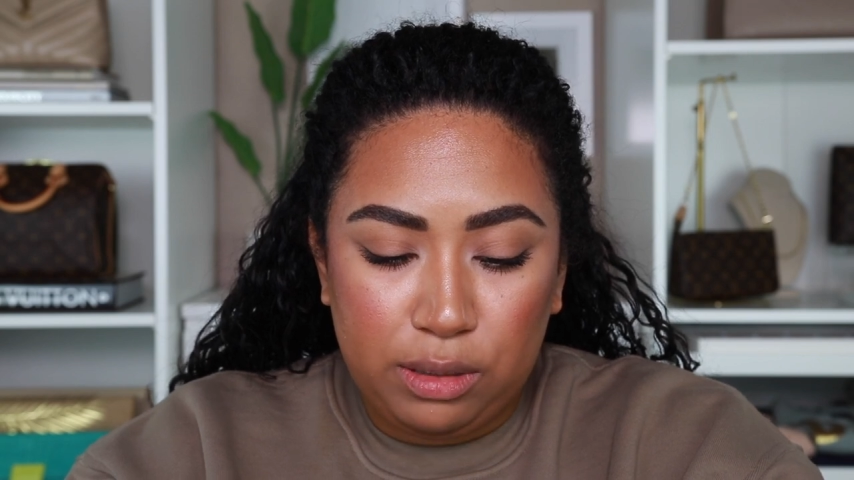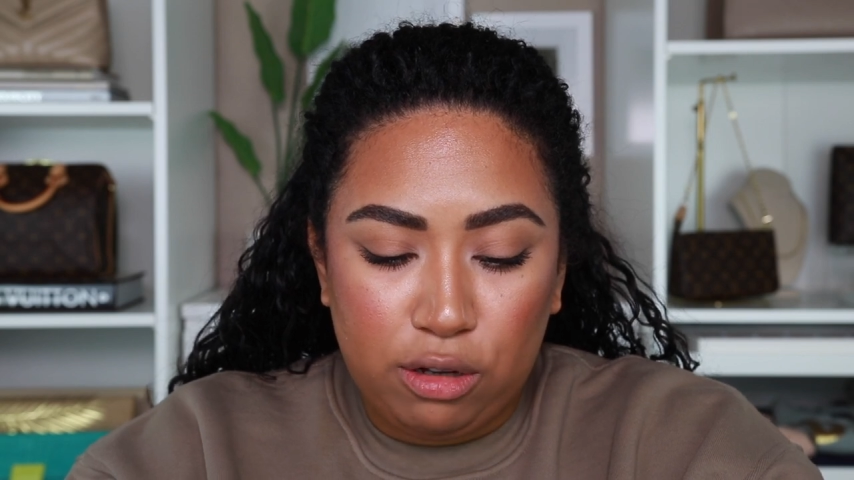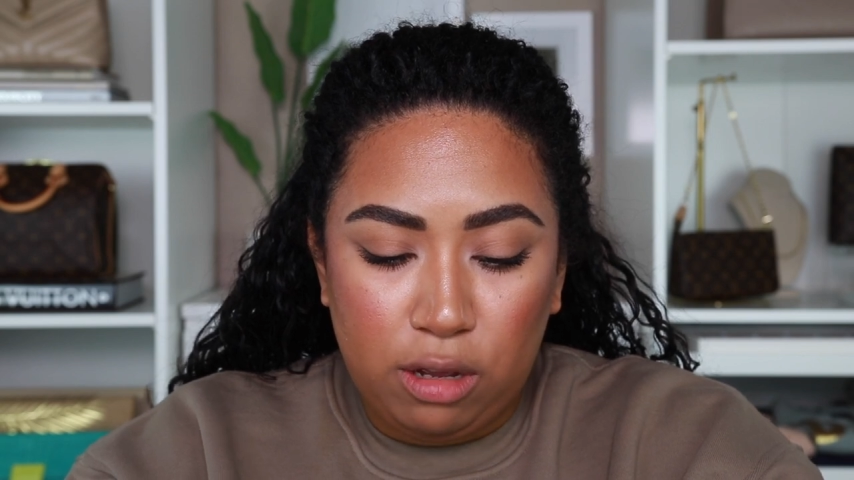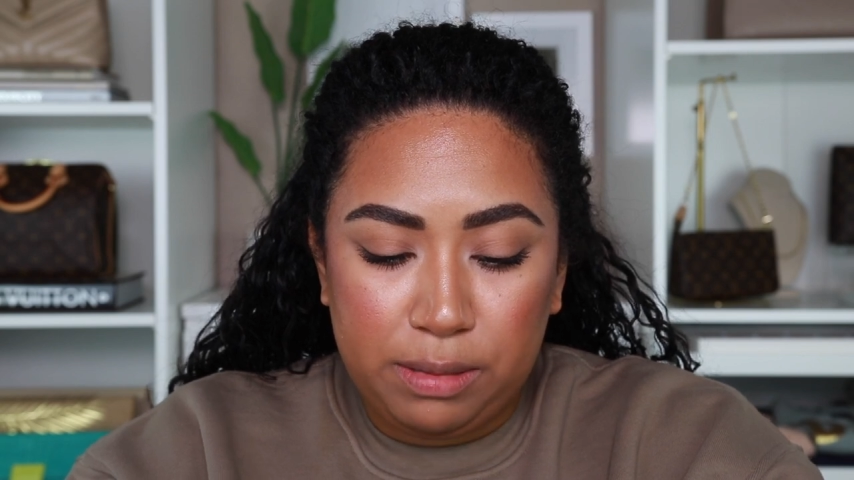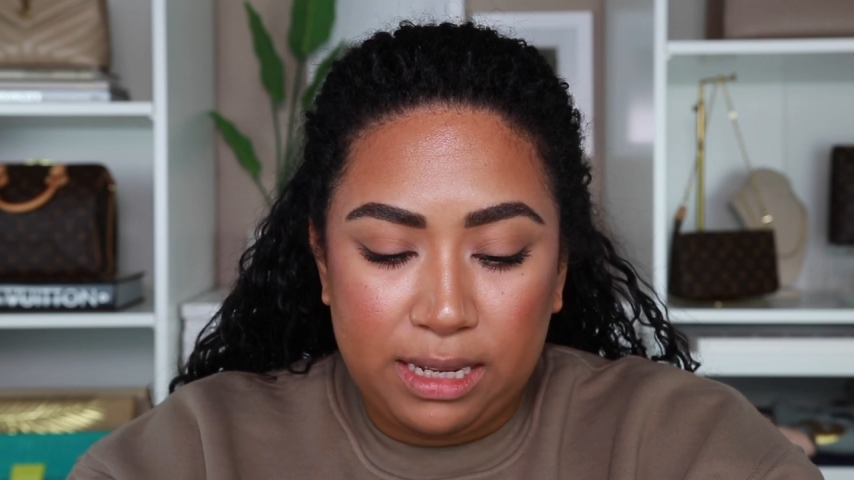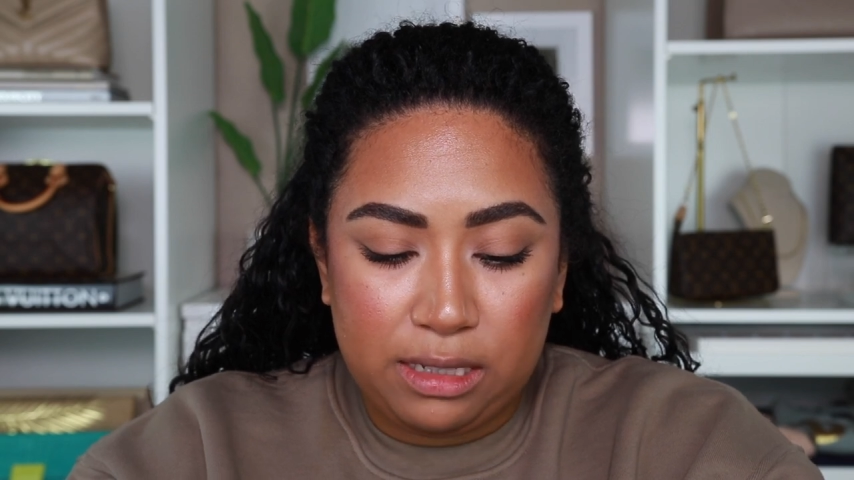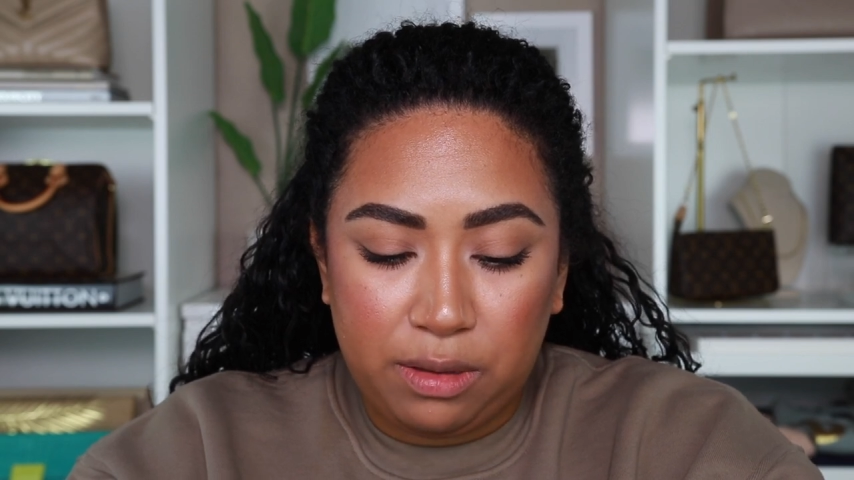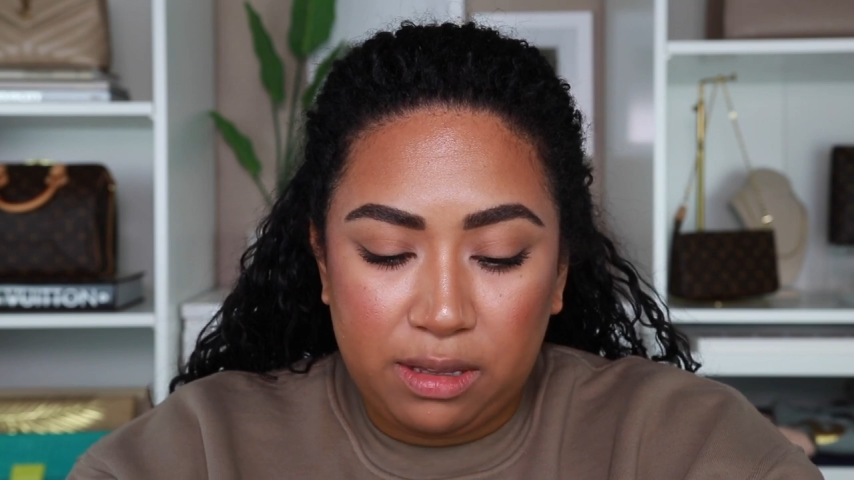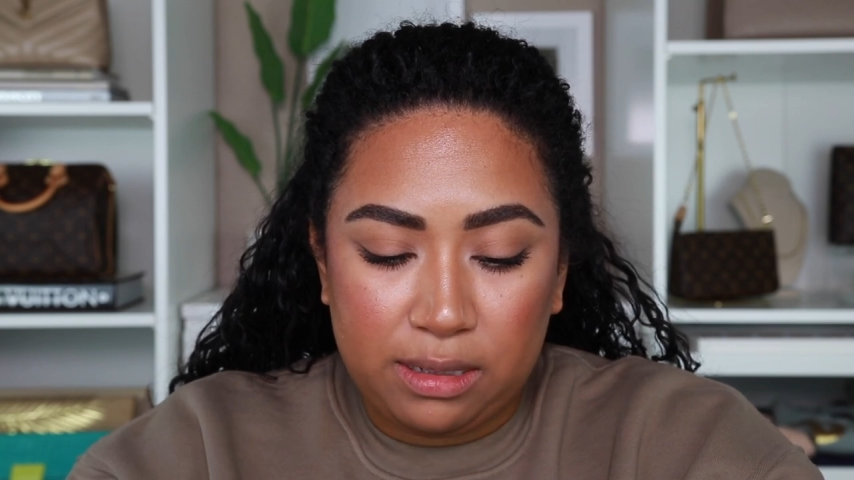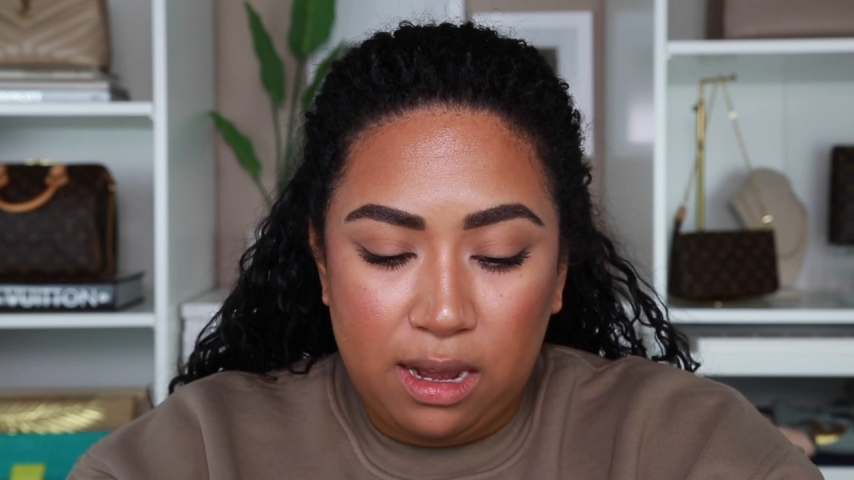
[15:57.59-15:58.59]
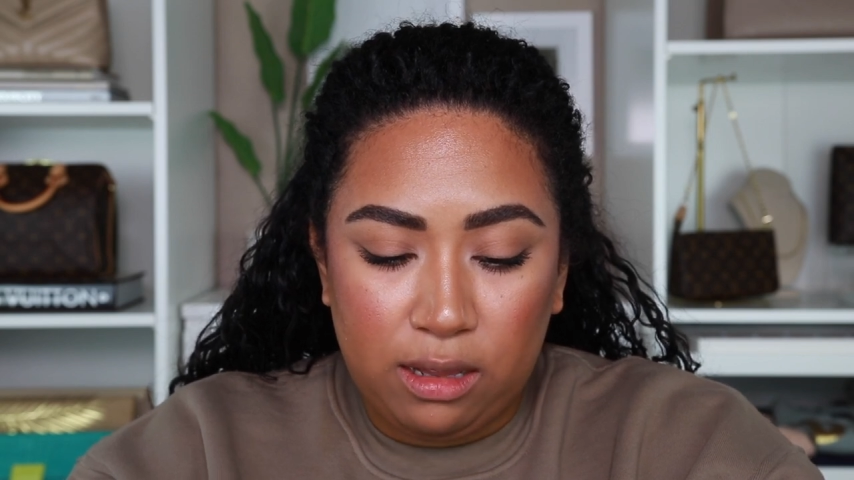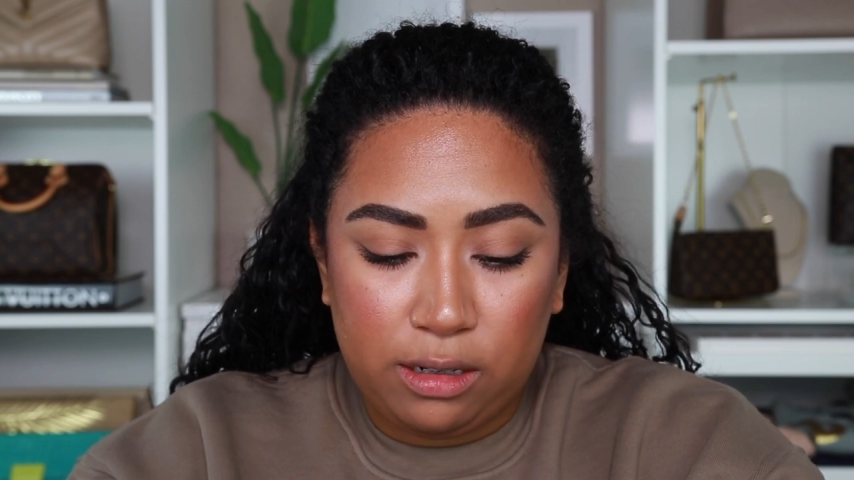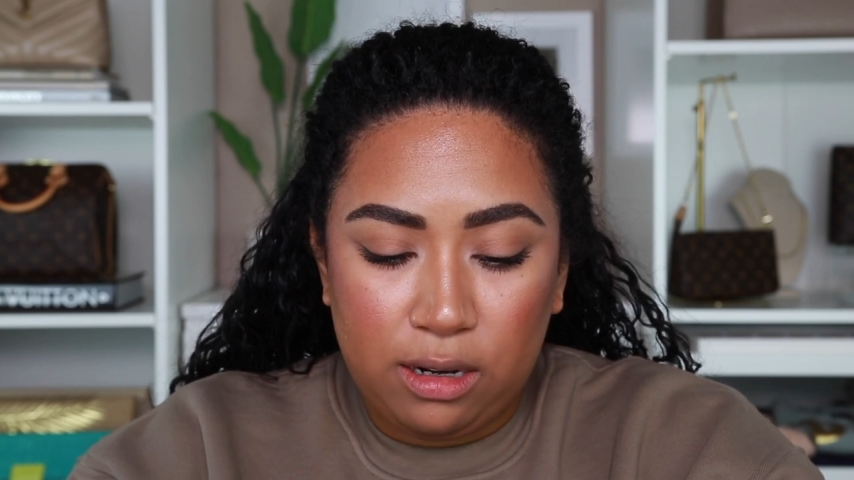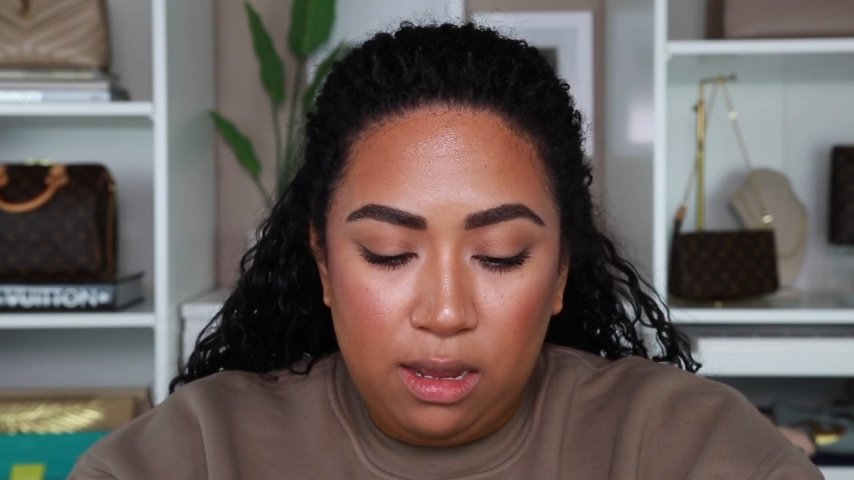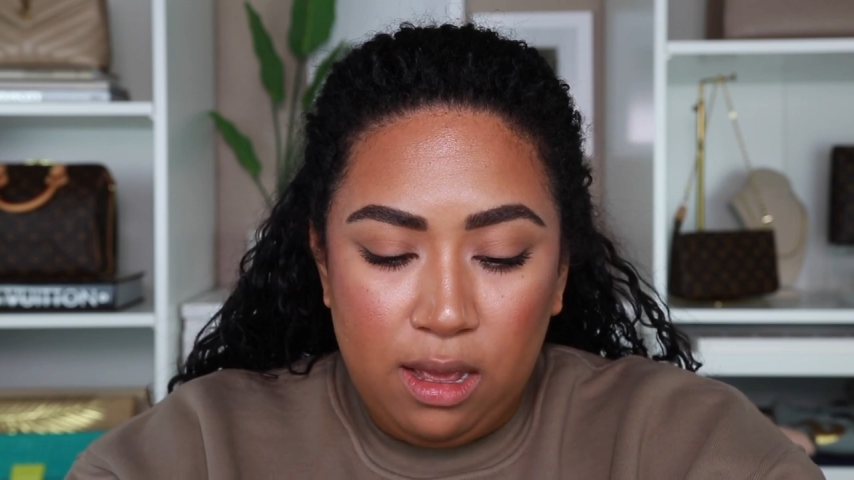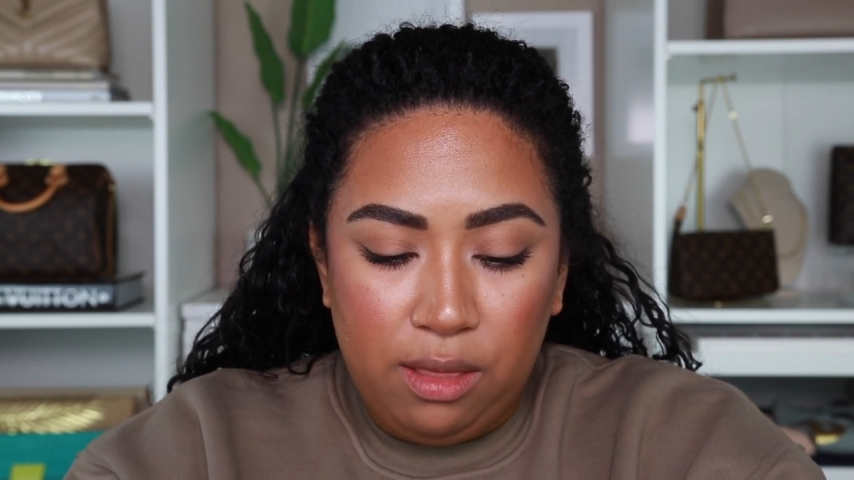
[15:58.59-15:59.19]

so obsessed with this color.